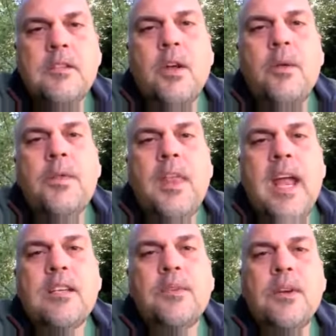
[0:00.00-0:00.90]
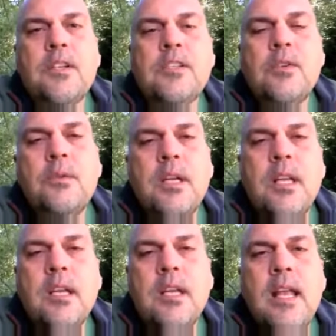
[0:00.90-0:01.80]
So thanks for tuning
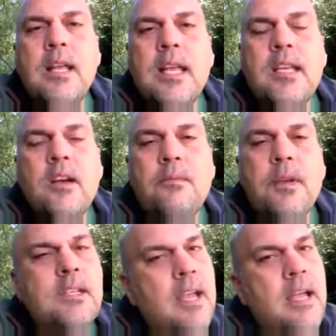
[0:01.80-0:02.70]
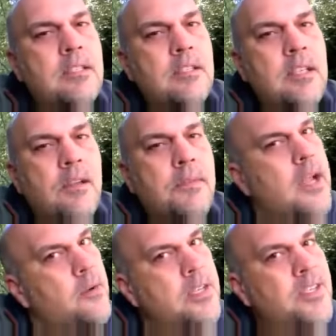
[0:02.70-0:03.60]
in. And again, don't forget to ask yourself
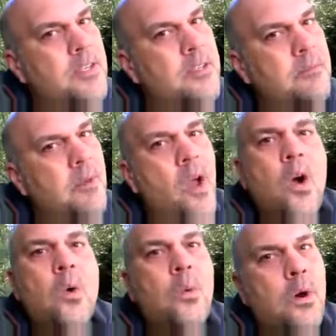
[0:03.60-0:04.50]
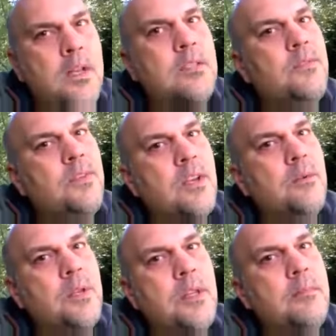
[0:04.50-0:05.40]
that question what does
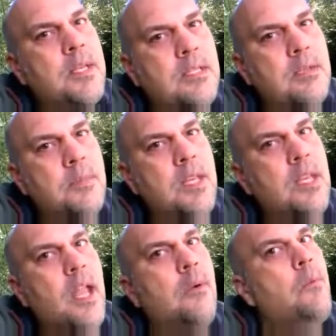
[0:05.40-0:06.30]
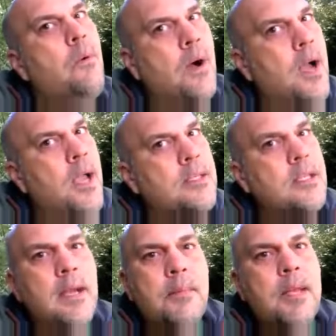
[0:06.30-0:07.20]
fear really mean to me and why is
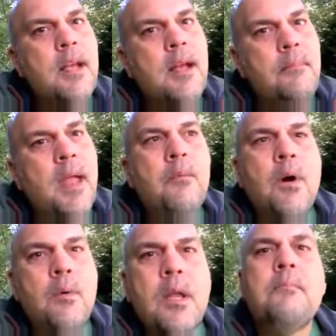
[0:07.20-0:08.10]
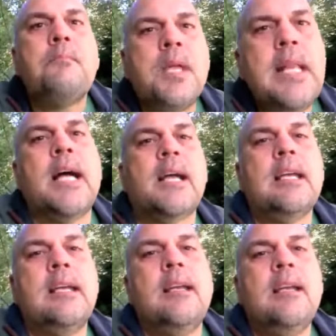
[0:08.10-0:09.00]
it coming up and what would it be
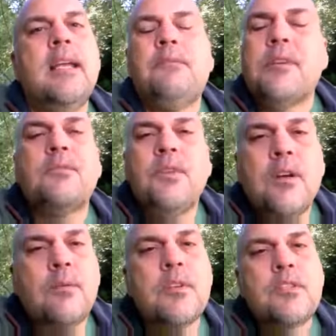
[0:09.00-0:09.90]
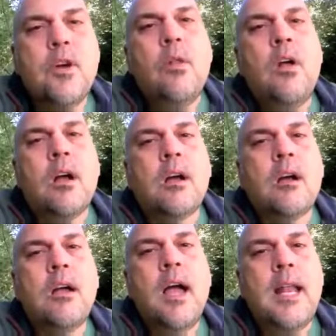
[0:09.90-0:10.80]
like if this fear was no
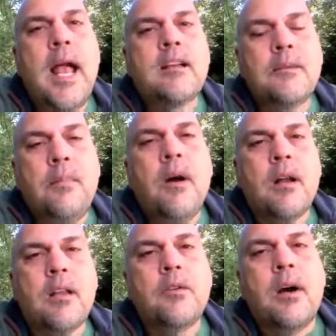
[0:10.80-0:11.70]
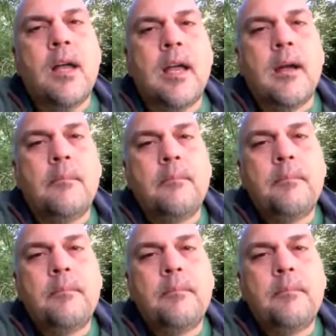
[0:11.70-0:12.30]
longer an active part of who I am?